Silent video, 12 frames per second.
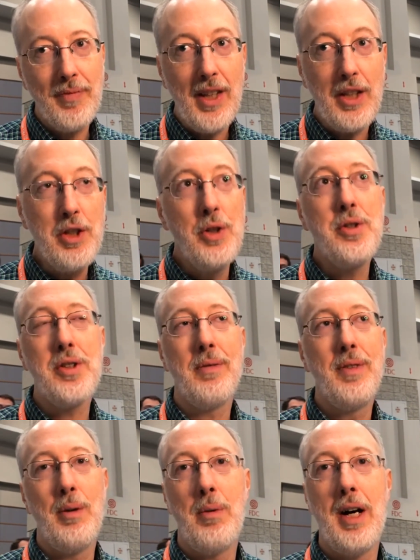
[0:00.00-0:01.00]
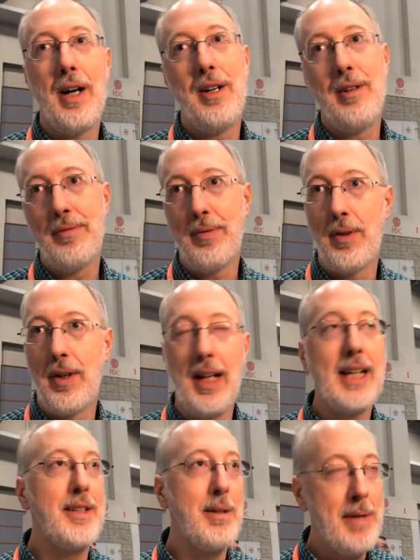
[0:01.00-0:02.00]
use of the water for
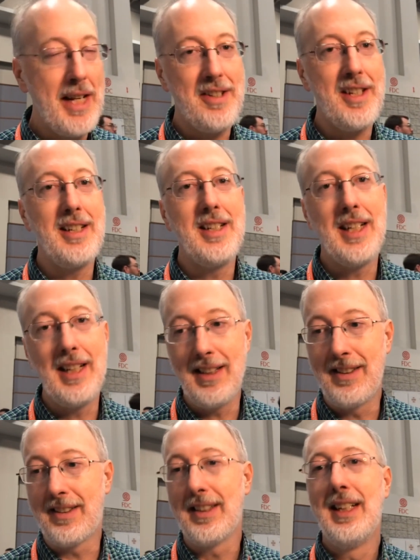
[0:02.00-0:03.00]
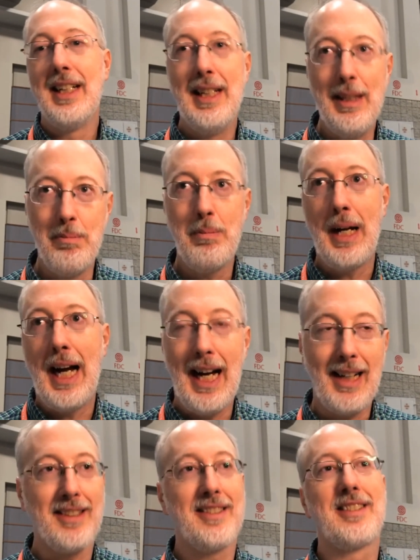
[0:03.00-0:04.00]
like domestic needs
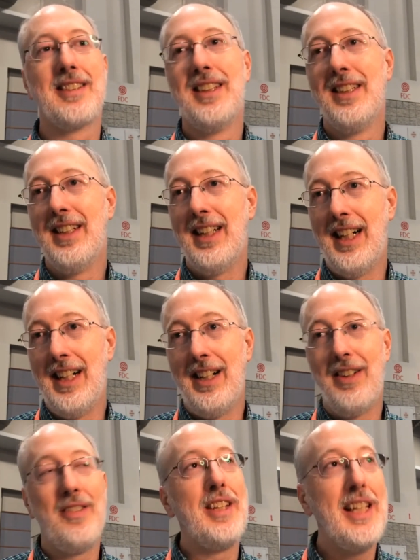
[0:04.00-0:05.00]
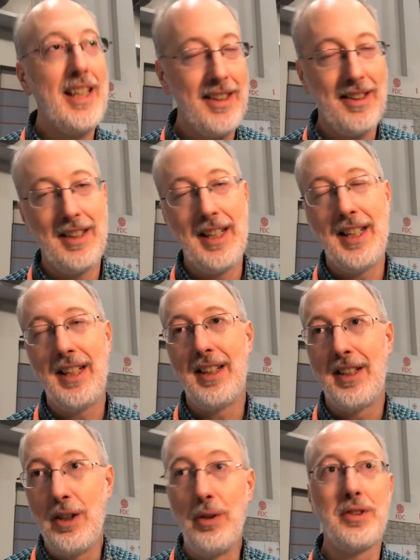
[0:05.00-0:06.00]
impacts the
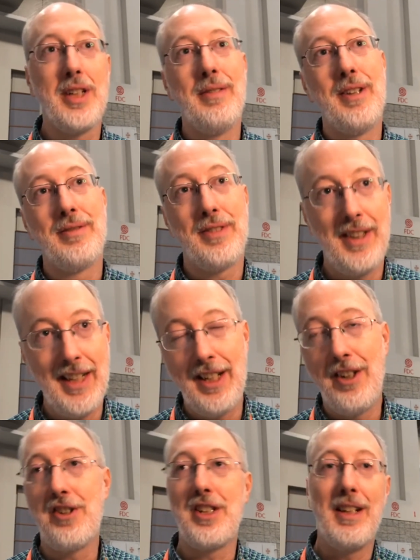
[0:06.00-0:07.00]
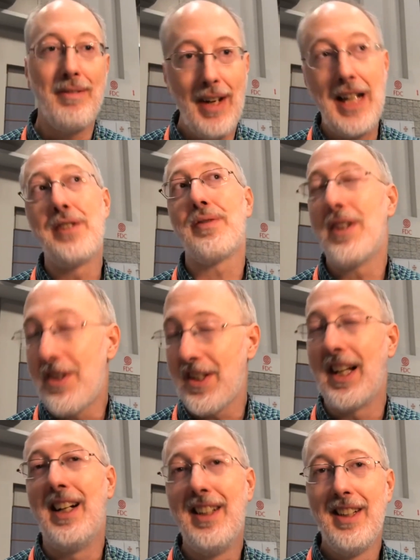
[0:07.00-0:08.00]
use of it for energy and vice
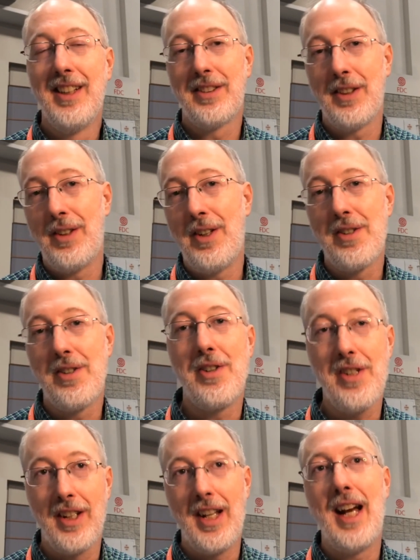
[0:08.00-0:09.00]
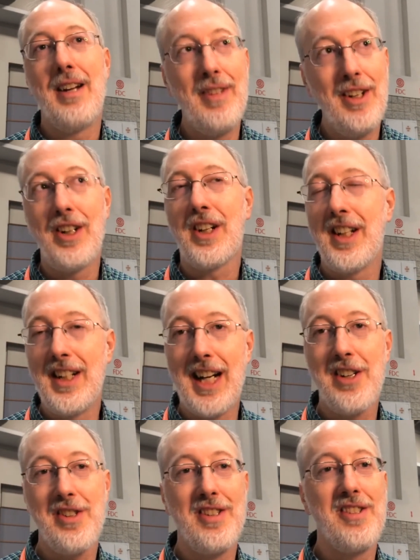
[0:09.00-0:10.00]
versa. So there's a lot of
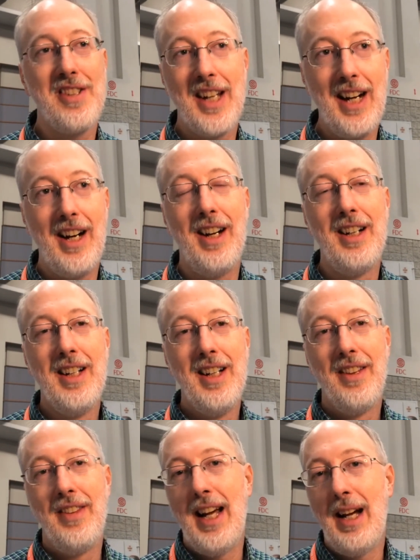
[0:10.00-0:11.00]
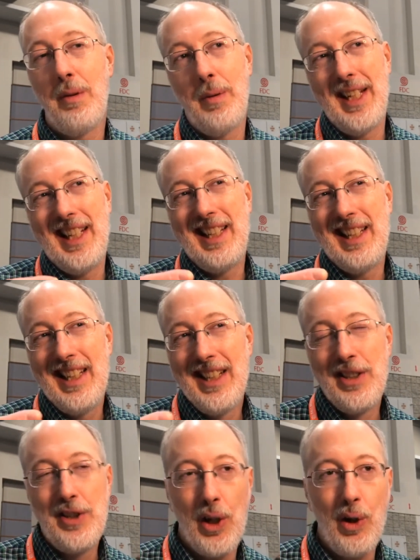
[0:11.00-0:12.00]
interconnections there that we
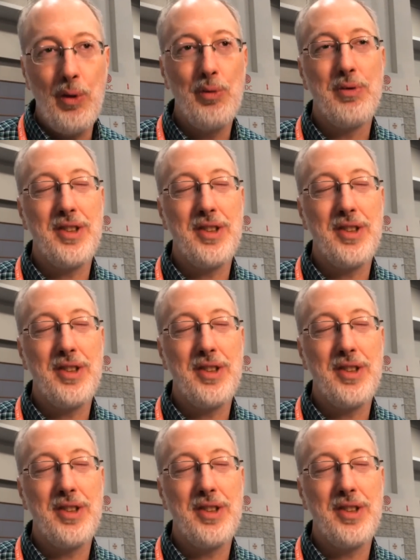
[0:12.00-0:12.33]
don't